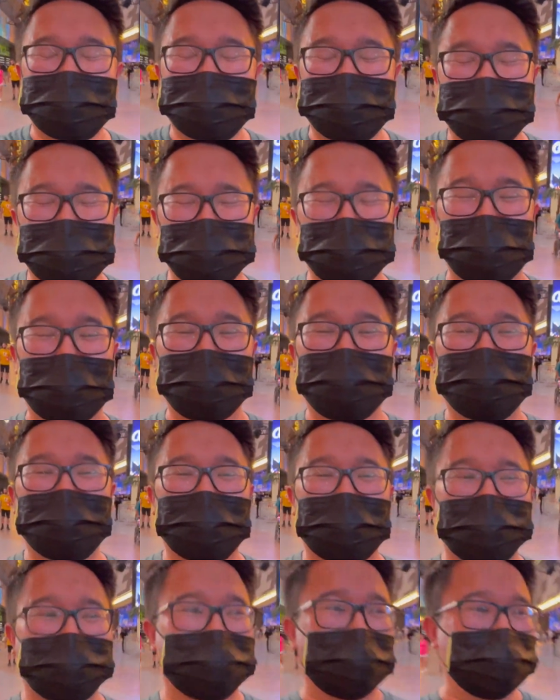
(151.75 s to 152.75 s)
Zipline here at
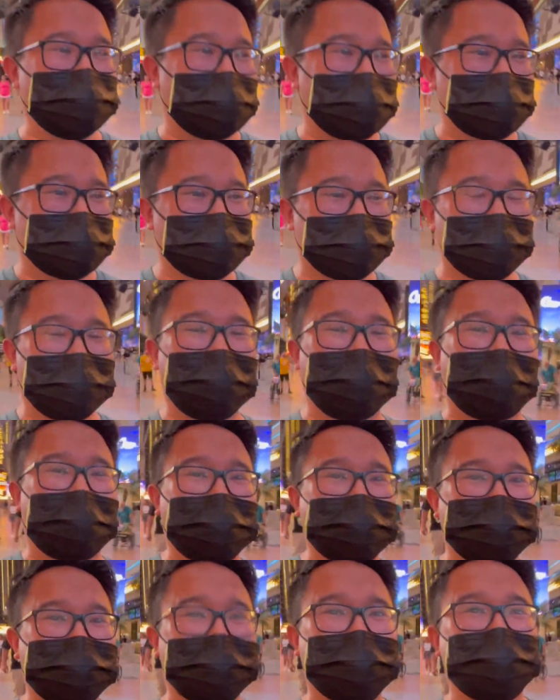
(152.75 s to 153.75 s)
Fremont Street. I
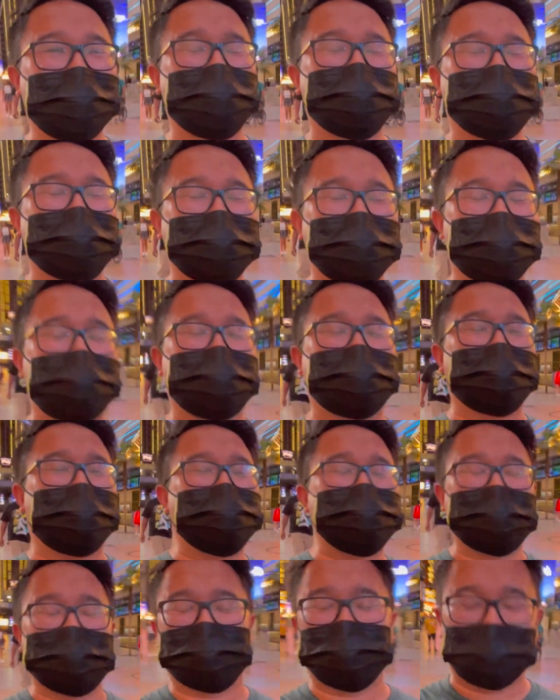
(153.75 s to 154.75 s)
think it was so
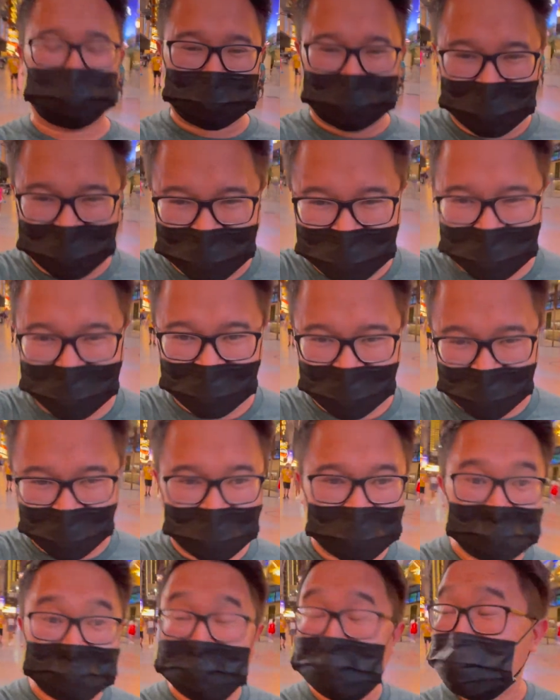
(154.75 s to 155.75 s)
much more fun at night.
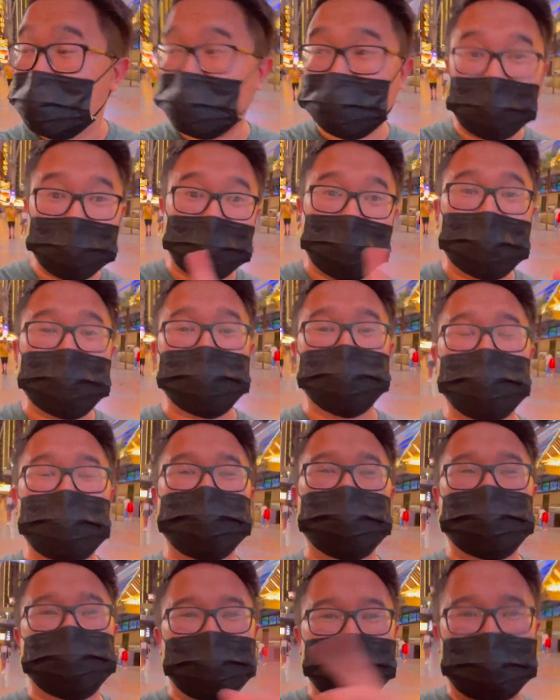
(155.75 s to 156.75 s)
Like, if you had to pick
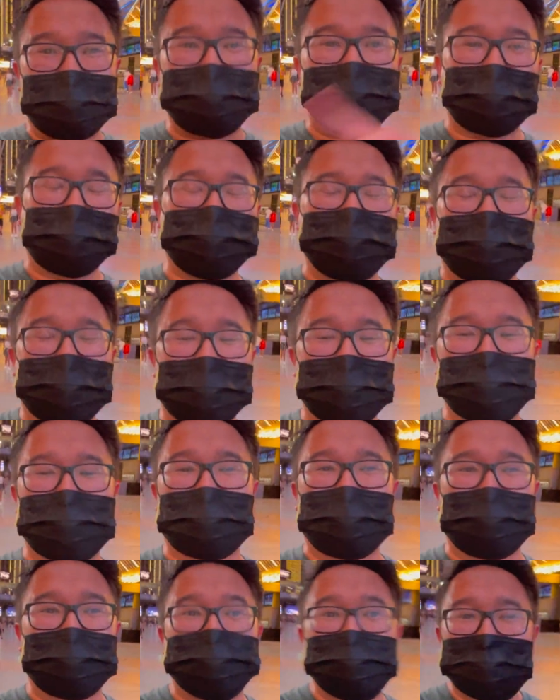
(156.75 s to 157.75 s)
between daytime and
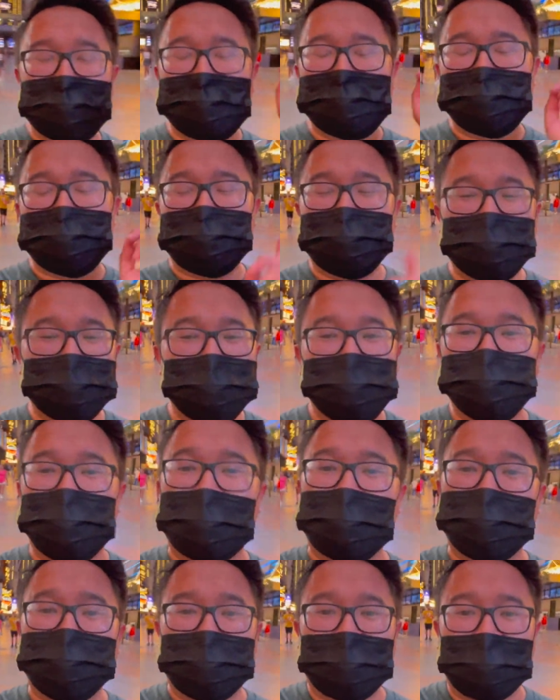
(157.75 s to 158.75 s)
nighttime, couldn't
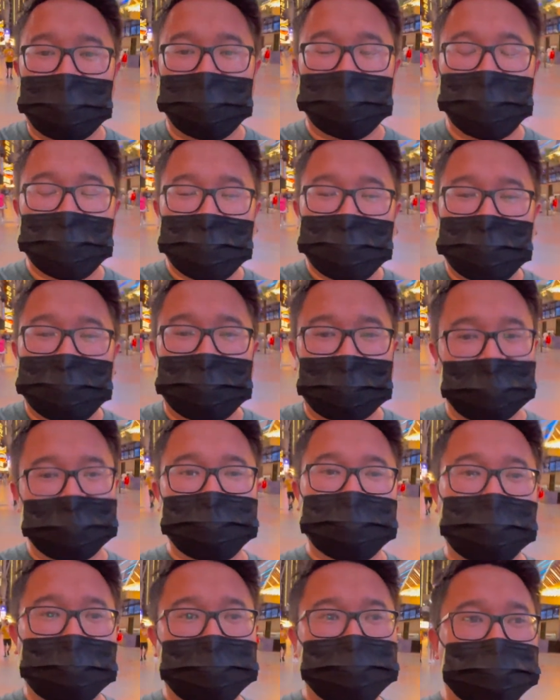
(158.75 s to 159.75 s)
recommend
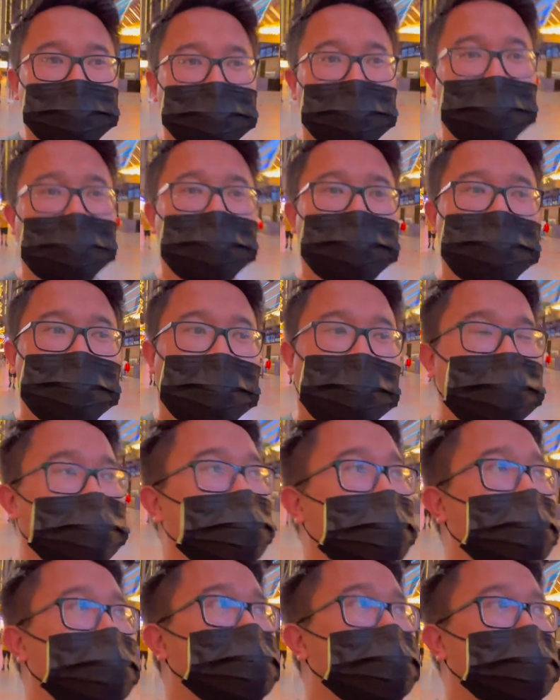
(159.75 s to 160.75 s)
nighttime enough.
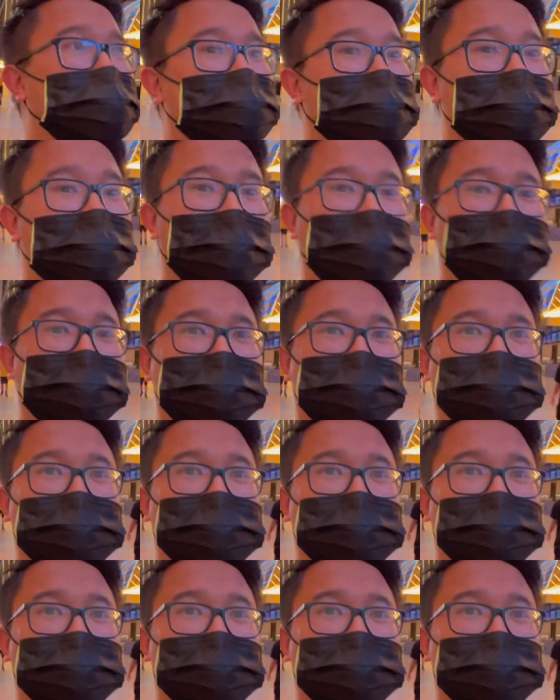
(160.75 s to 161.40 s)
It was so much